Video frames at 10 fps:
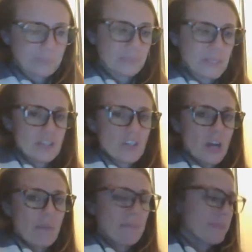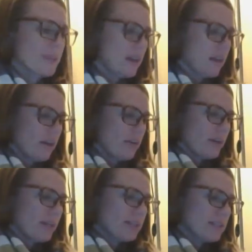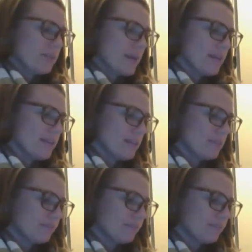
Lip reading: Nice job. Okay, let's erase.